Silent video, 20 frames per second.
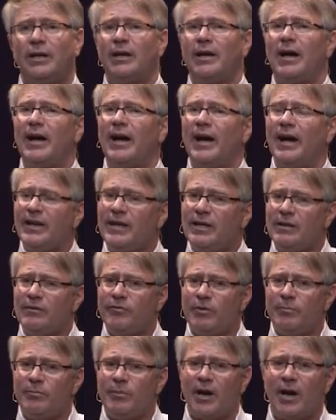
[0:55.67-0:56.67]
hiding
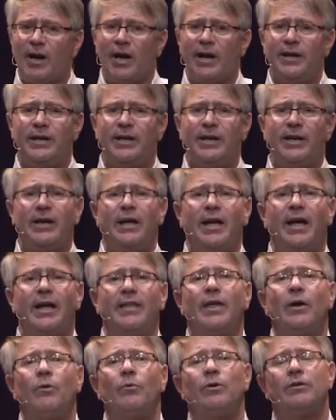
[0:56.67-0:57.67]
from God,
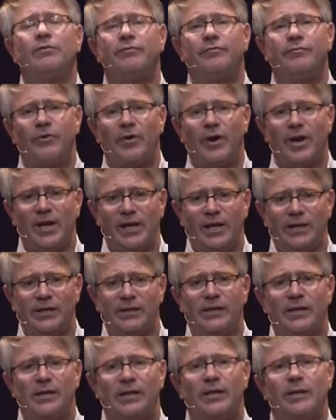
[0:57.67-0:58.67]
and they were afraid
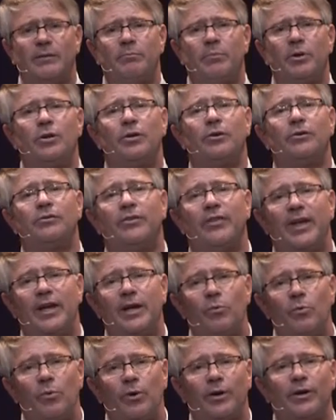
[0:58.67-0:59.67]
because they
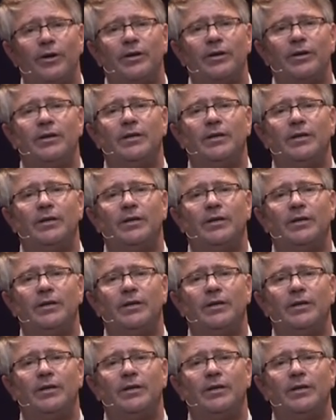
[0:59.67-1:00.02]
were